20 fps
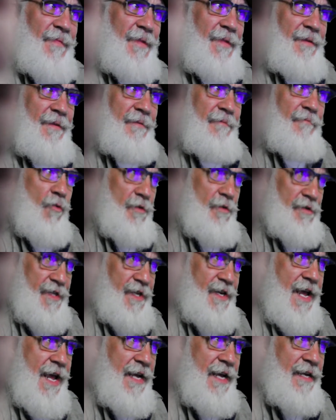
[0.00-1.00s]
course, the
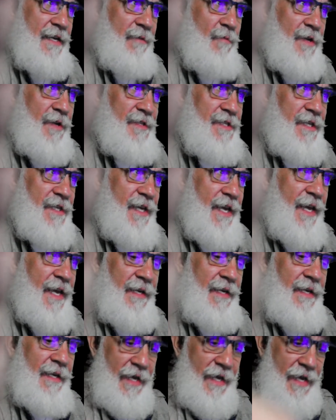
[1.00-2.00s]
Naga, once again, yeah.